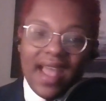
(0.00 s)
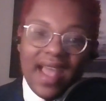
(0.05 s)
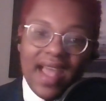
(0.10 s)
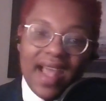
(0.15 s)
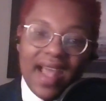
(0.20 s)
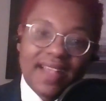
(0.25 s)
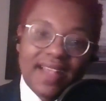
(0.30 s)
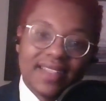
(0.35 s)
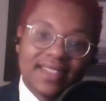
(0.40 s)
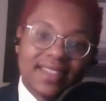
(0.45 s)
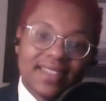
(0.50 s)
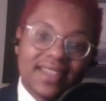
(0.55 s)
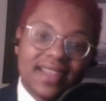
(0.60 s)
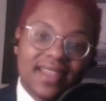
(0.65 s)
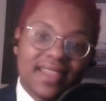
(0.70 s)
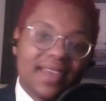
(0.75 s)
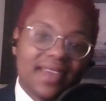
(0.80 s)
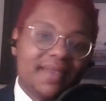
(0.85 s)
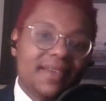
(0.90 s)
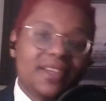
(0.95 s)
as
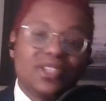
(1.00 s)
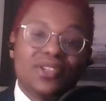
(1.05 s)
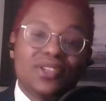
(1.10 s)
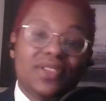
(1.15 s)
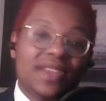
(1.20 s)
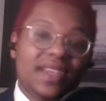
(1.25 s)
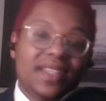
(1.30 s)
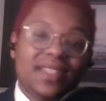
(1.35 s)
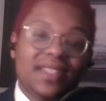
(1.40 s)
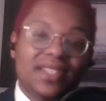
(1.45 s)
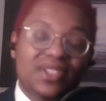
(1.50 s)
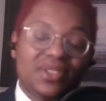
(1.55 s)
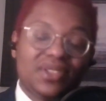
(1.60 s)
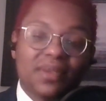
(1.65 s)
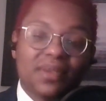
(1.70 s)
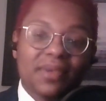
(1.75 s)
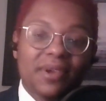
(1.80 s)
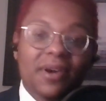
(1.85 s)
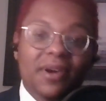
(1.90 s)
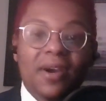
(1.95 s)
nothing because you think it's
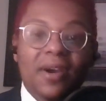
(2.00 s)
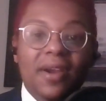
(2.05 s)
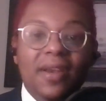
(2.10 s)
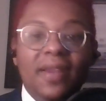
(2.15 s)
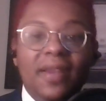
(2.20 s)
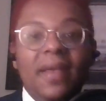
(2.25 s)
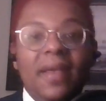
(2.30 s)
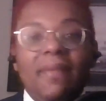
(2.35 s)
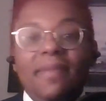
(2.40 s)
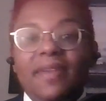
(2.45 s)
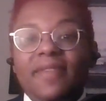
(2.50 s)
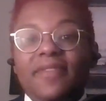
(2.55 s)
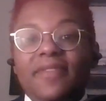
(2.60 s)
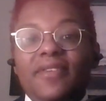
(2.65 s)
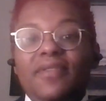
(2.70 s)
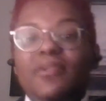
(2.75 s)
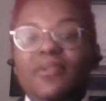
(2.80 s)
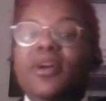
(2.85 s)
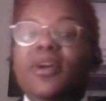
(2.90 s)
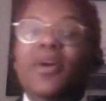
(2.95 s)
extremely hard. But if
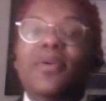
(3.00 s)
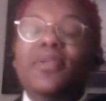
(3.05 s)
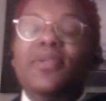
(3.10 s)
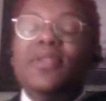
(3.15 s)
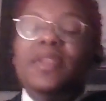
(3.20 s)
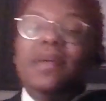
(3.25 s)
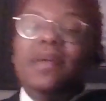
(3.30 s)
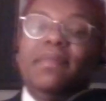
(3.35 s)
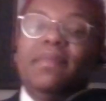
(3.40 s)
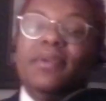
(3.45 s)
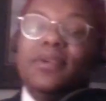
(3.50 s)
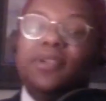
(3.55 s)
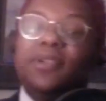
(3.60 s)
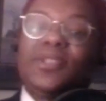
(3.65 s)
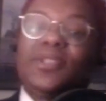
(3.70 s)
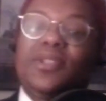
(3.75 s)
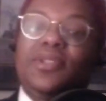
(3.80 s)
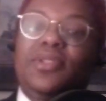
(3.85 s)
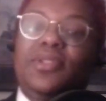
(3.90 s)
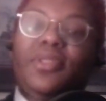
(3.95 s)
you know the
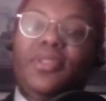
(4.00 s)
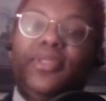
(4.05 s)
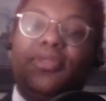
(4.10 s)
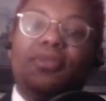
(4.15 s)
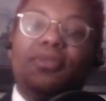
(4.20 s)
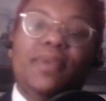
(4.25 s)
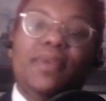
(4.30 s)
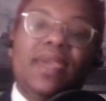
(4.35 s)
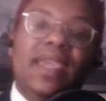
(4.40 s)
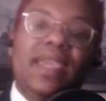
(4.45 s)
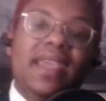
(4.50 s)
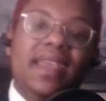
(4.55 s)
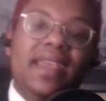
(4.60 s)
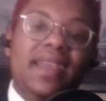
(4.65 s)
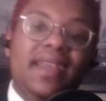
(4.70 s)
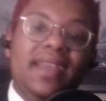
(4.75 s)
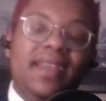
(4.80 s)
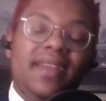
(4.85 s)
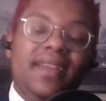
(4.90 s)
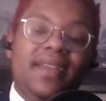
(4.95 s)
numbers 3,
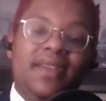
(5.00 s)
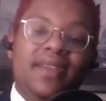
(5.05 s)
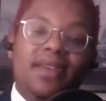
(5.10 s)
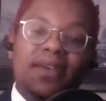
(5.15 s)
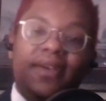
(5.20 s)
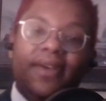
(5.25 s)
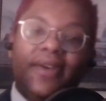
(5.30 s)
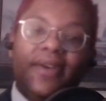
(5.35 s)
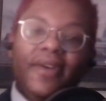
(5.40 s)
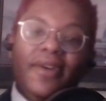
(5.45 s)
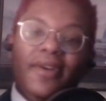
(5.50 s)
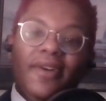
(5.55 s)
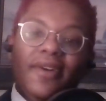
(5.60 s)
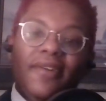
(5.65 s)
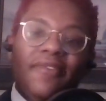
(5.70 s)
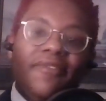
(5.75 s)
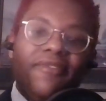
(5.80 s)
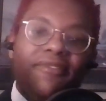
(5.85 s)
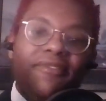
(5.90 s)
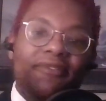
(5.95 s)

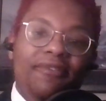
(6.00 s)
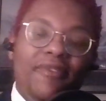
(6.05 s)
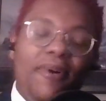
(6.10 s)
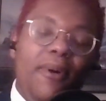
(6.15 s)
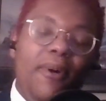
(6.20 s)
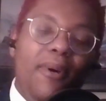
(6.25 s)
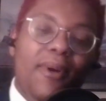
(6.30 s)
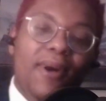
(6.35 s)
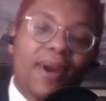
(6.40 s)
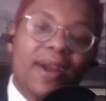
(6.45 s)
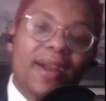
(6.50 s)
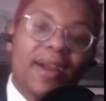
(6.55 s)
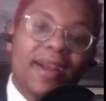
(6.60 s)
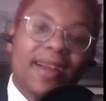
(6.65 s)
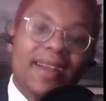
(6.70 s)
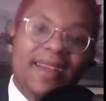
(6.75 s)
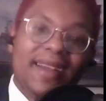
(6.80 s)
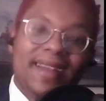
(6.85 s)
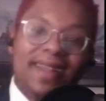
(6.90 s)
4,